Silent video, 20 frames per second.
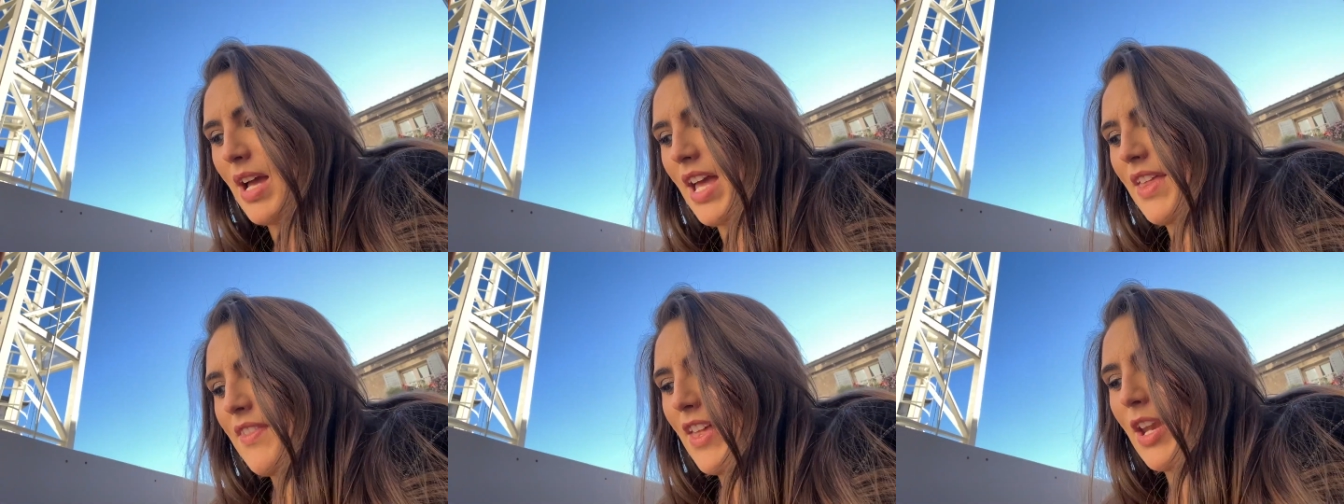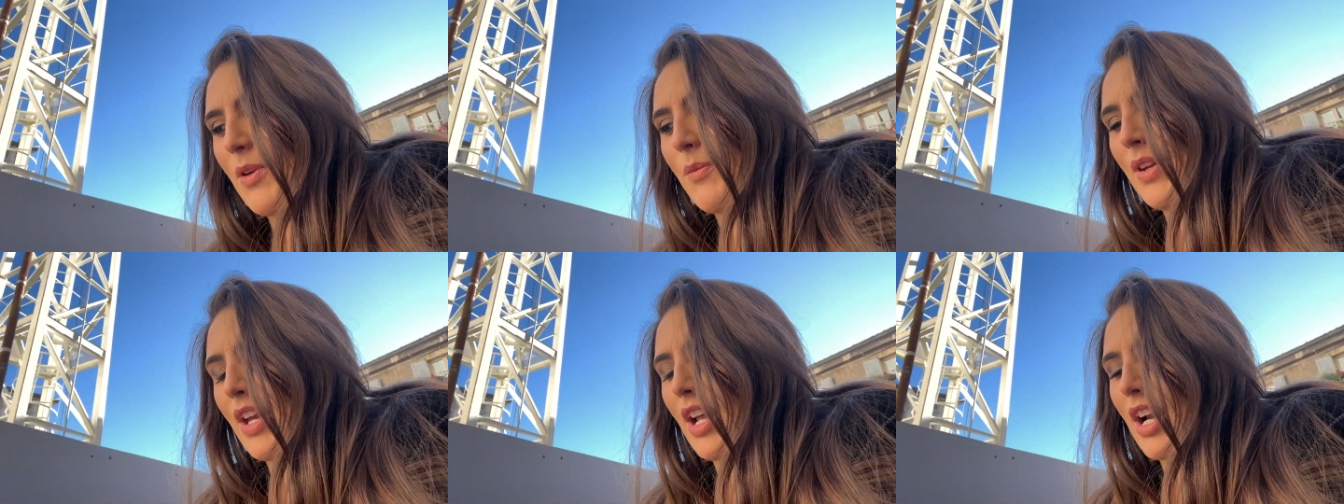and
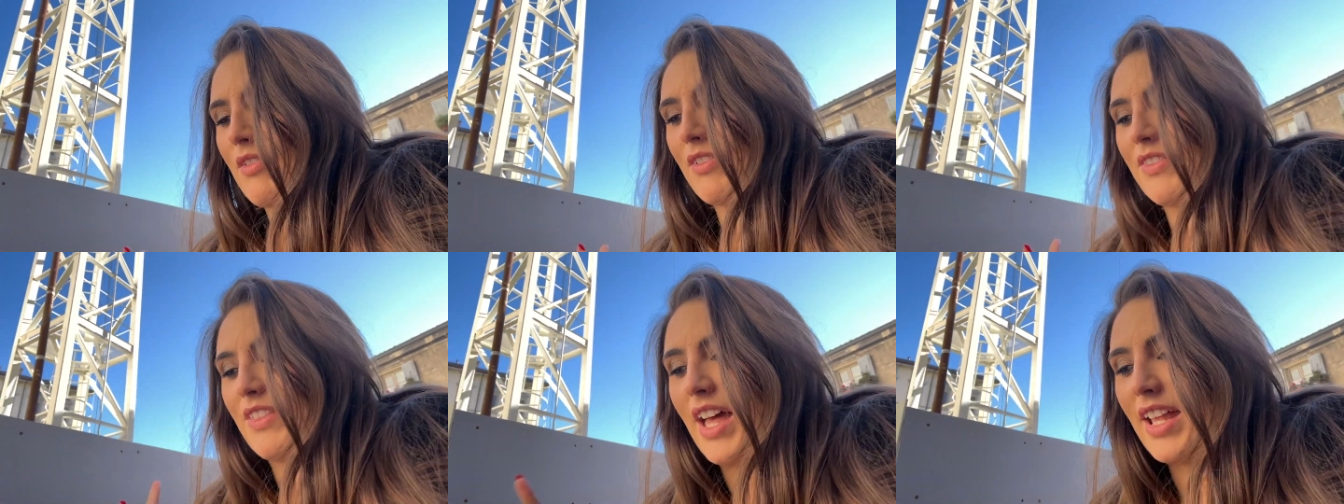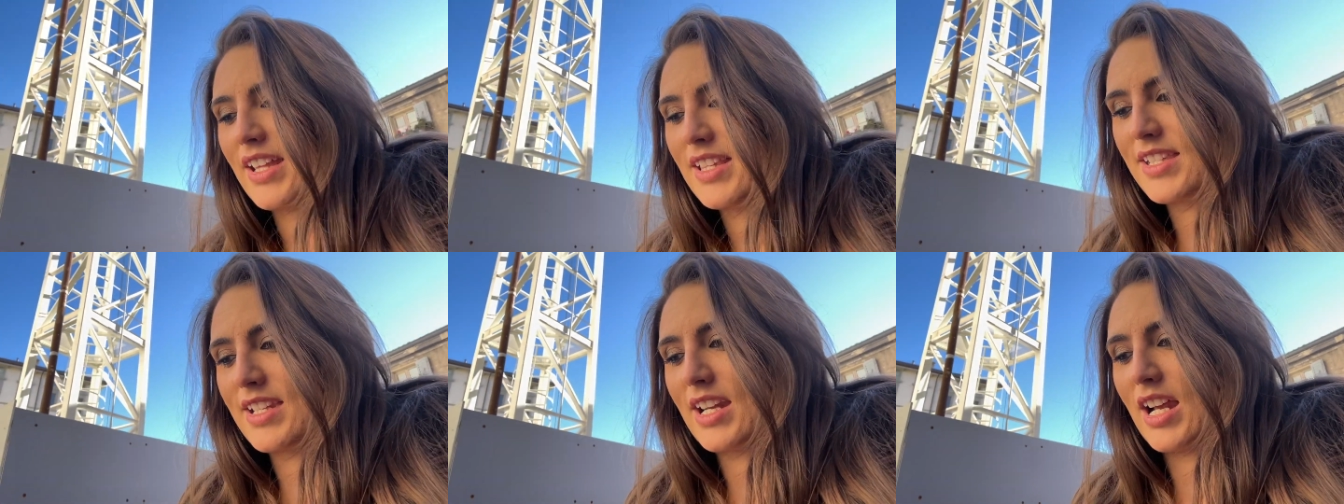then we got off at
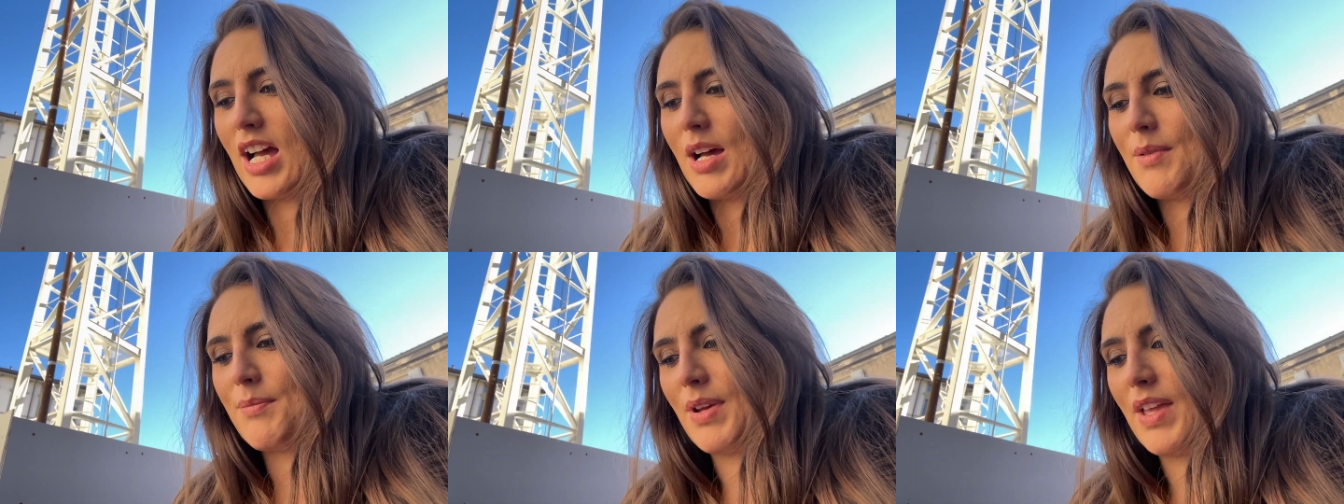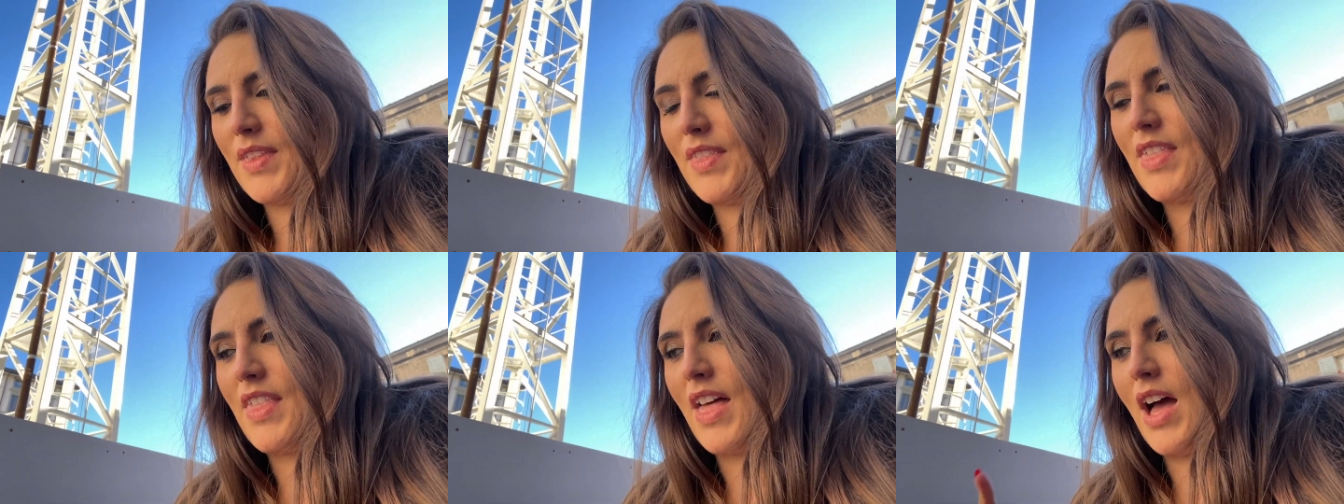that stop,
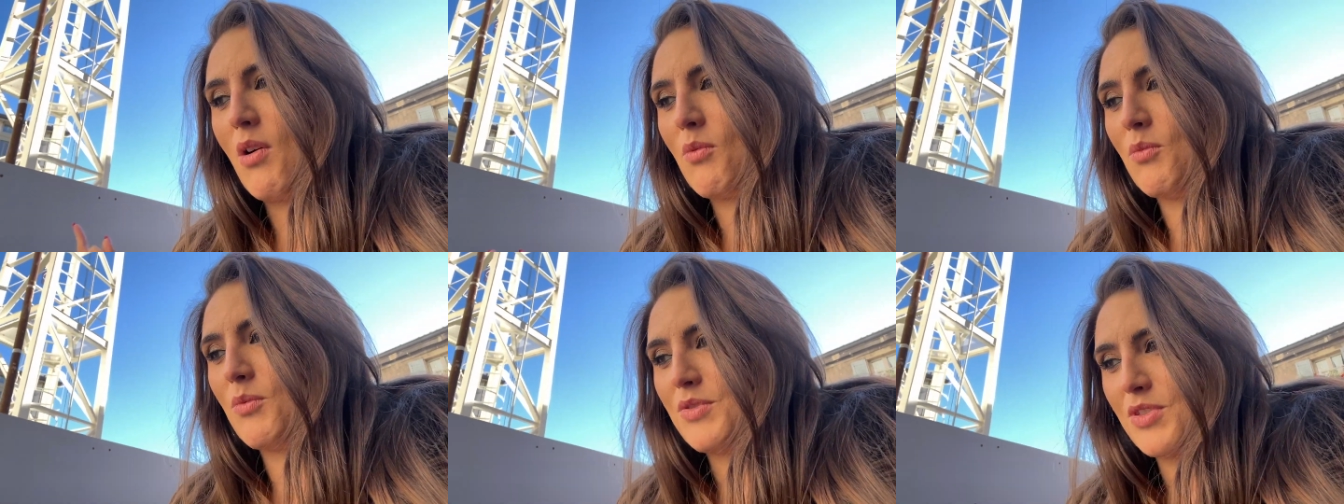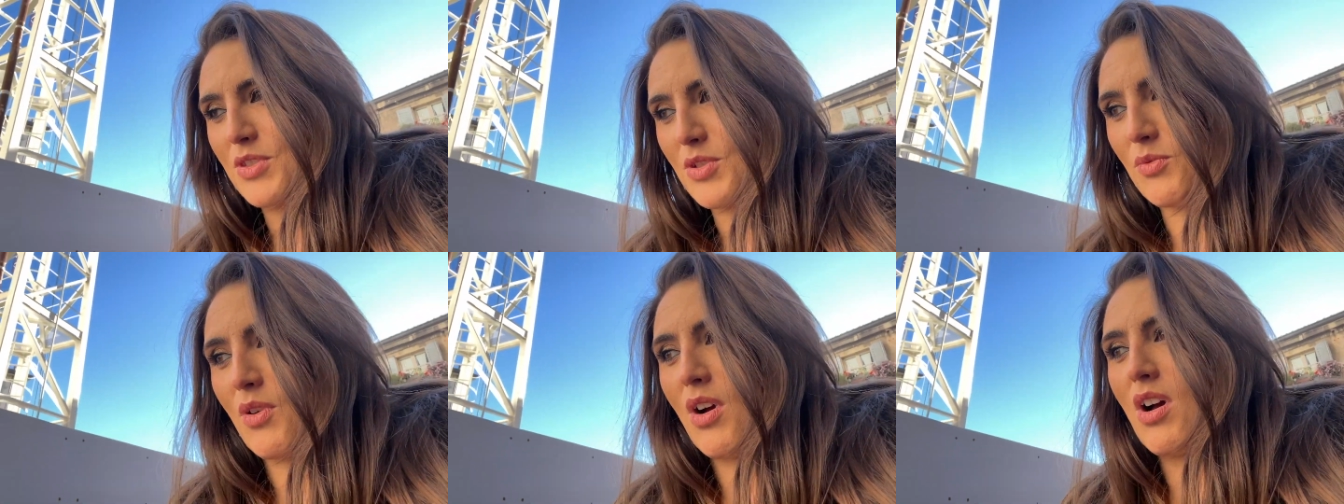and then that one was
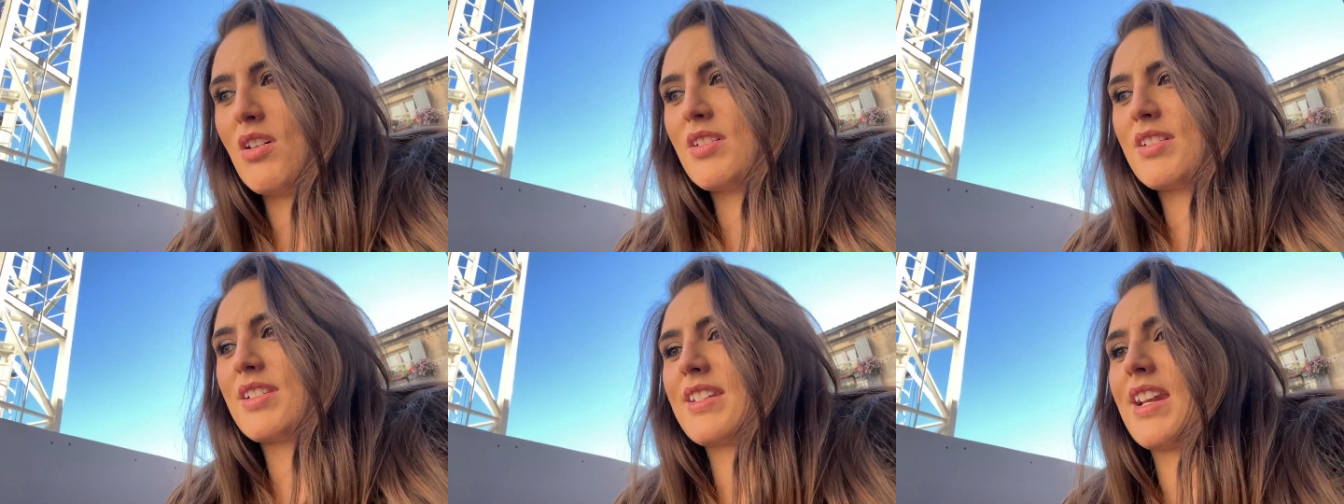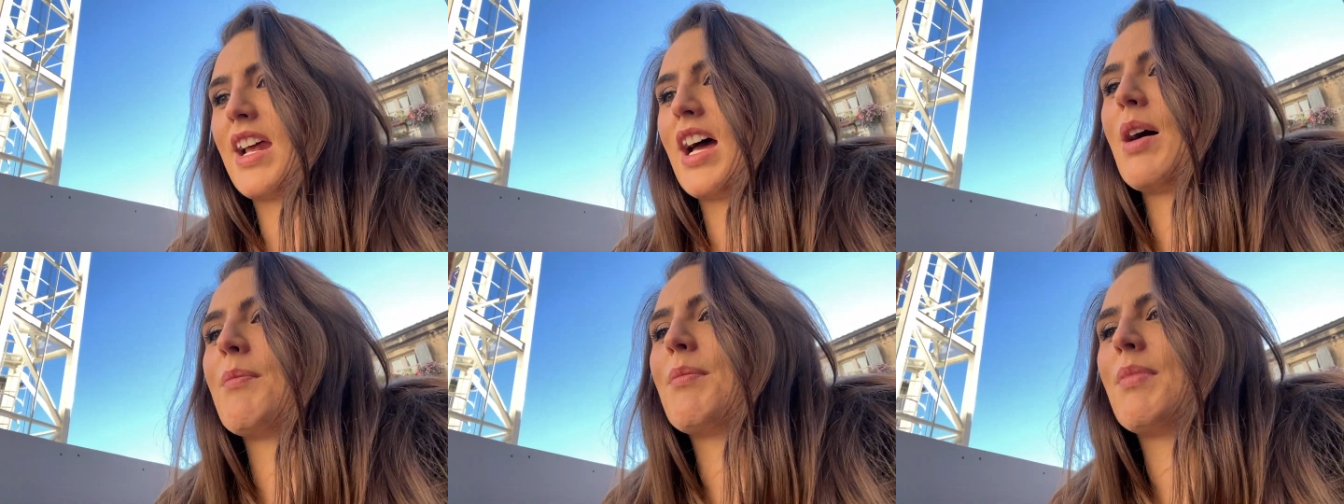the wrong
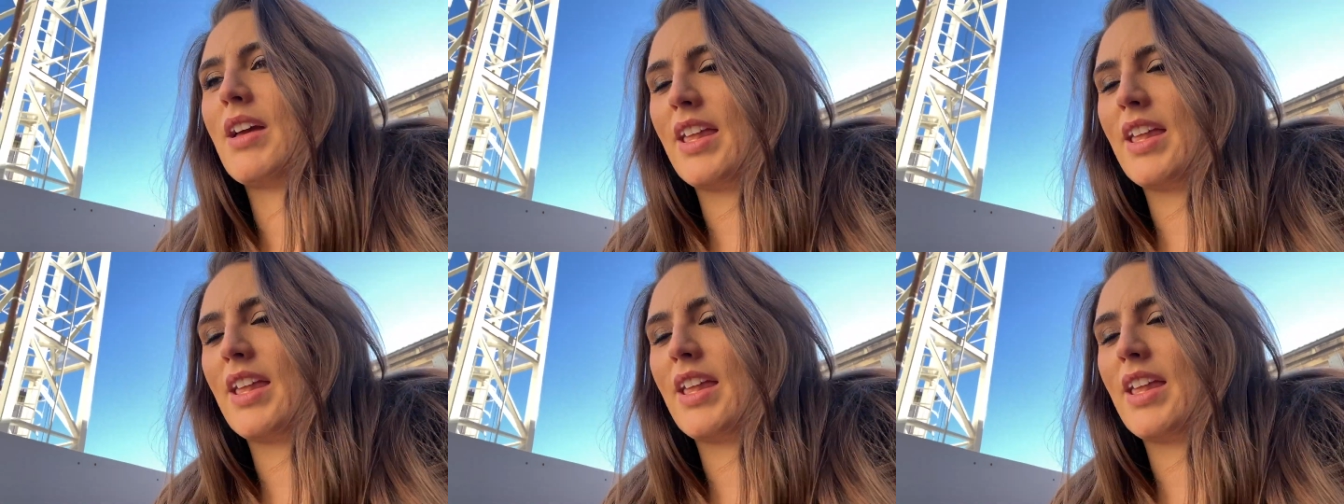stop,